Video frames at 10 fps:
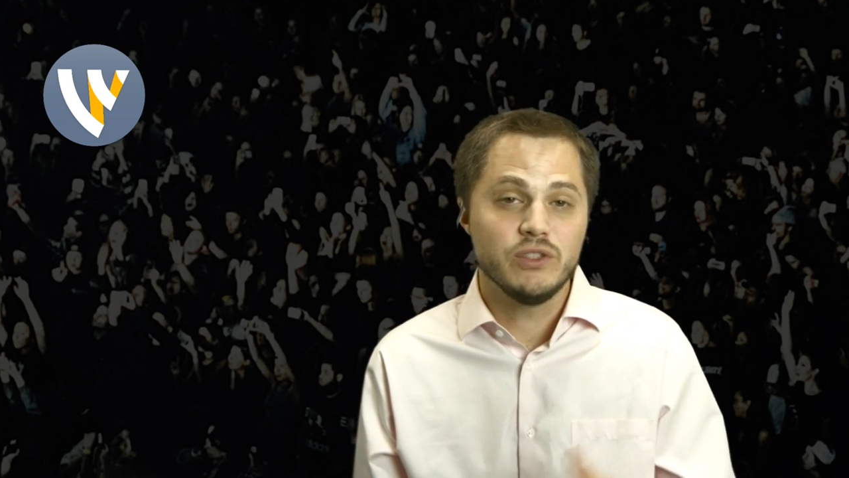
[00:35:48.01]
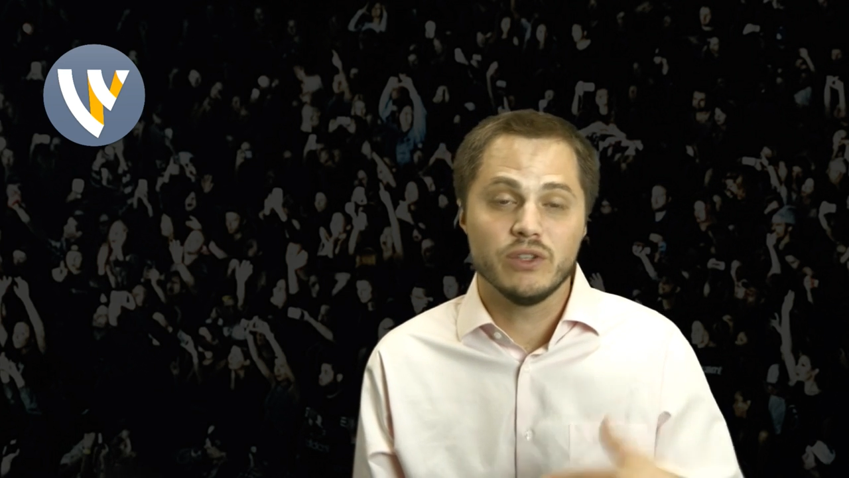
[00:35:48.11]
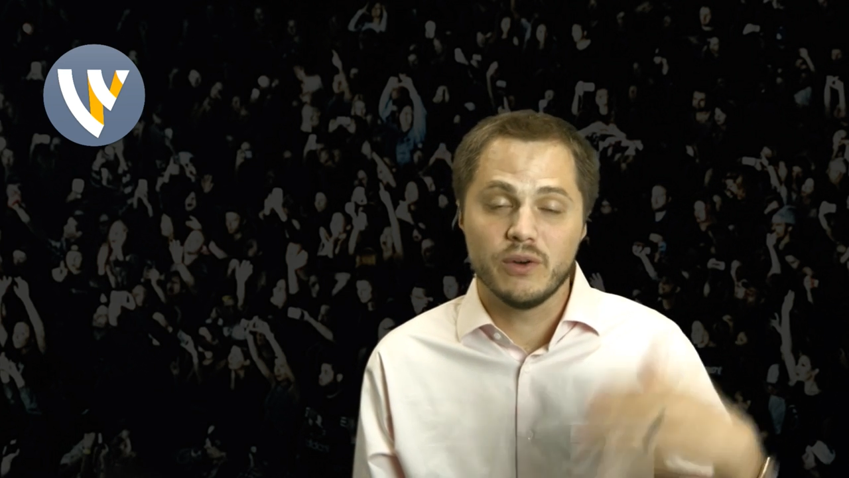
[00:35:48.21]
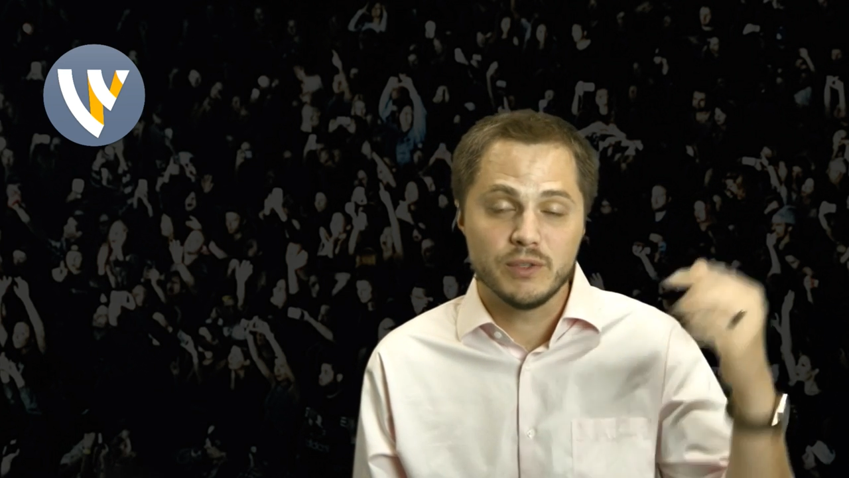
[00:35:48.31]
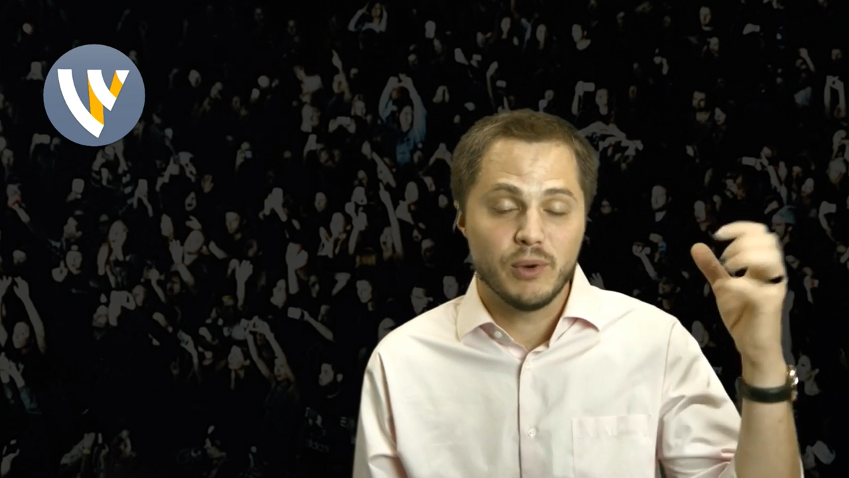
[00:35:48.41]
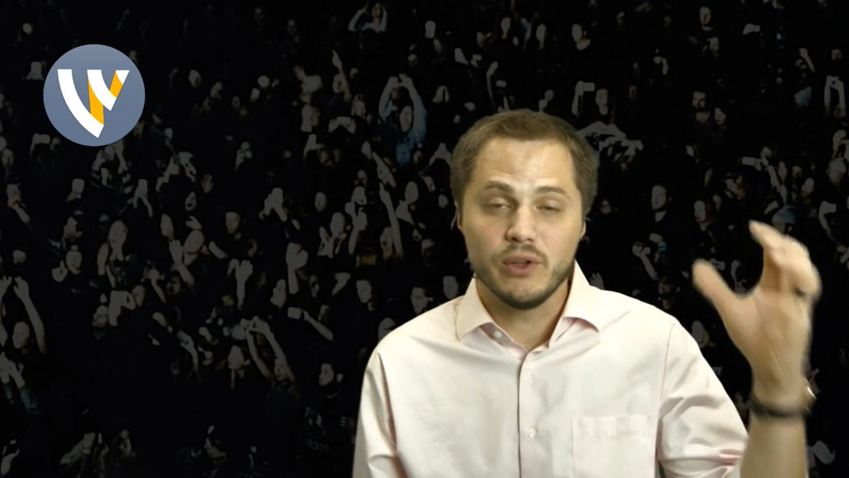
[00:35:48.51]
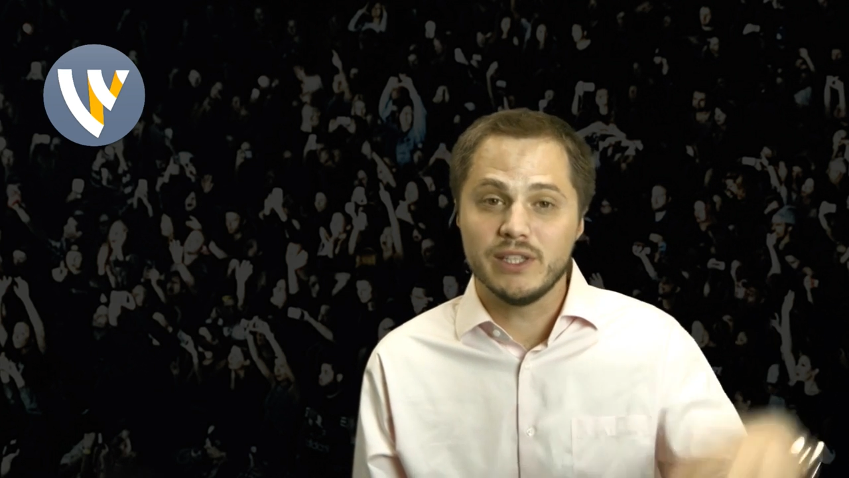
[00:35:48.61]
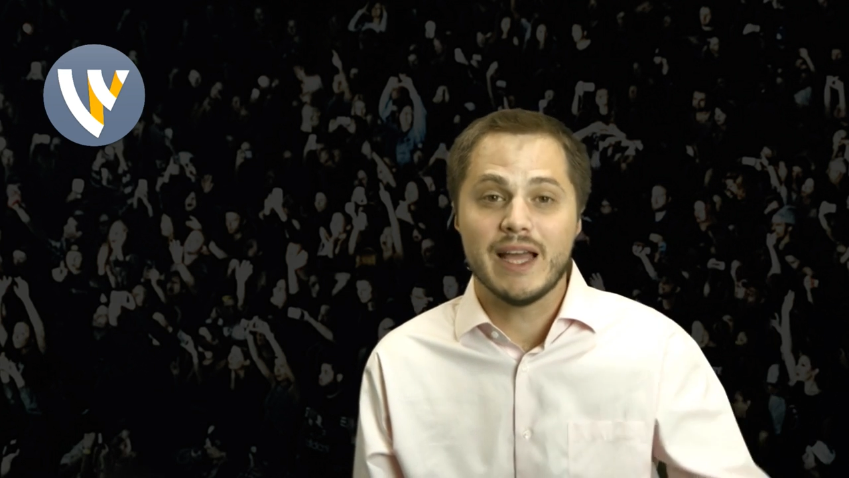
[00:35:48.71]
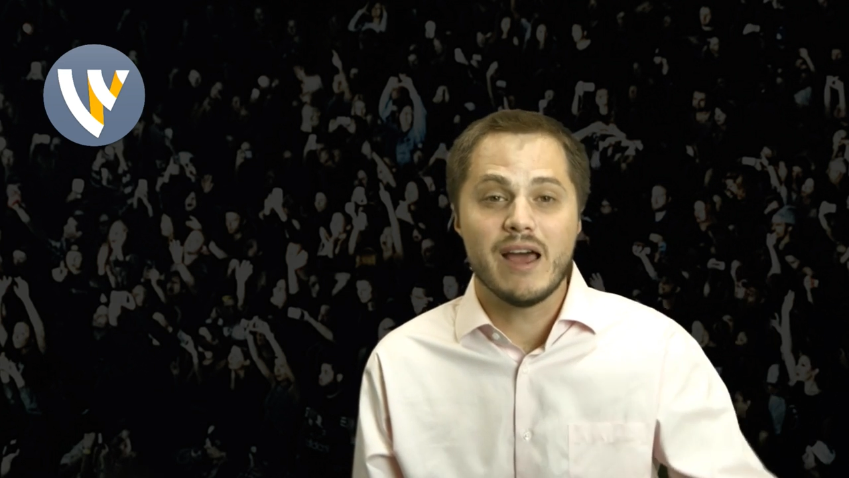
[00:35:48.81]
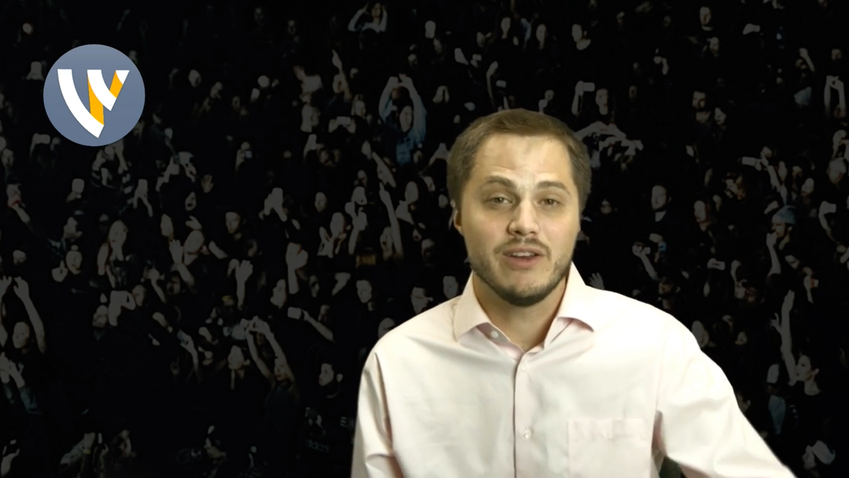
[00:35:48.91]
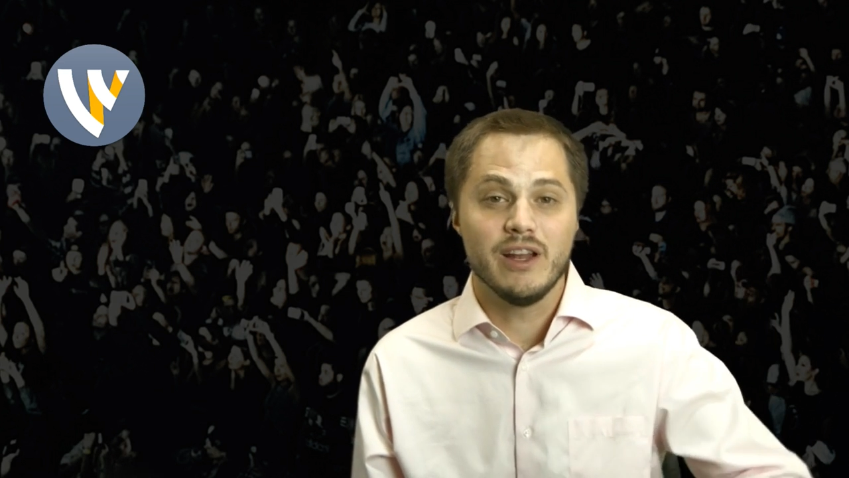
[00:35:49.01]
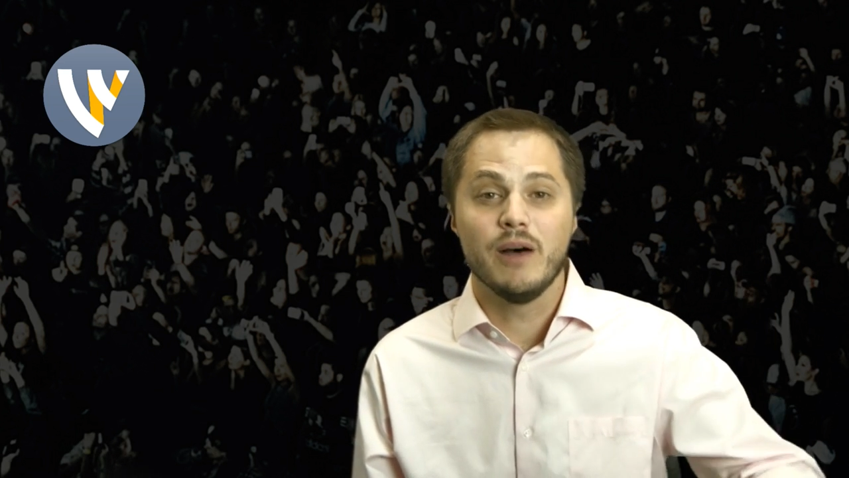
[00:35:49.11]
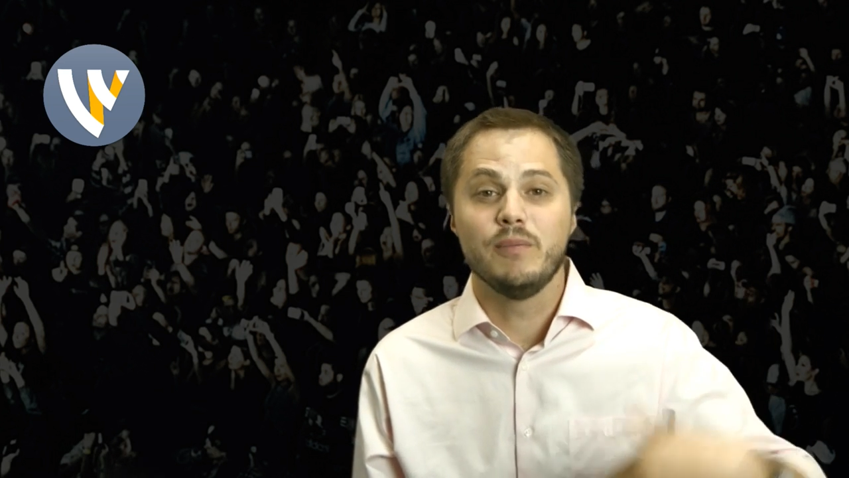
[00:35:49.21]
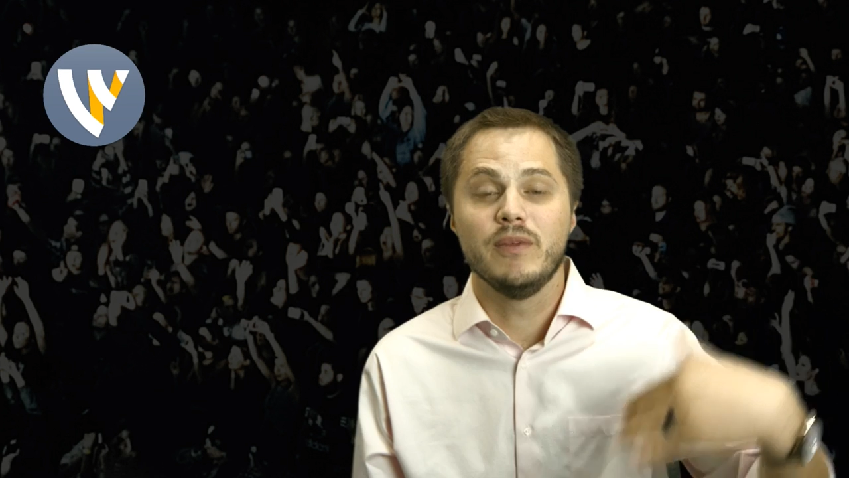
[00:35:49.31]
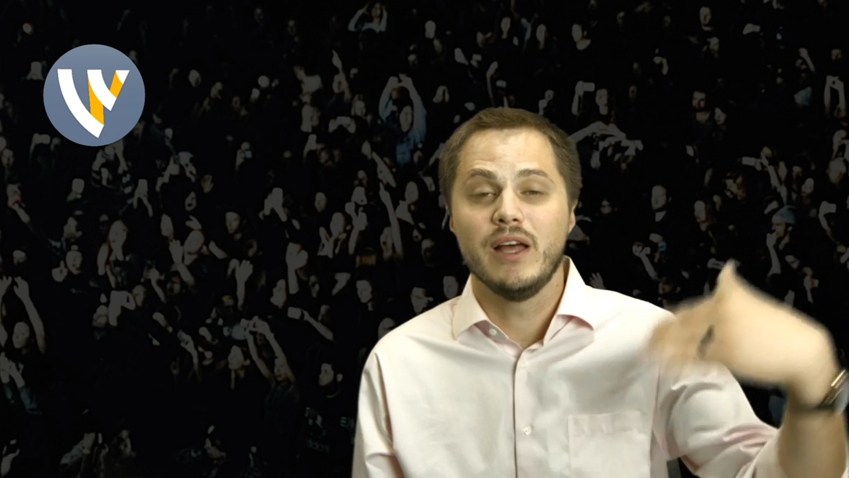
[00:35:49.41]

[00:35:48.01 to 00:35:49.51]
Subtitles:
you could always pull it down and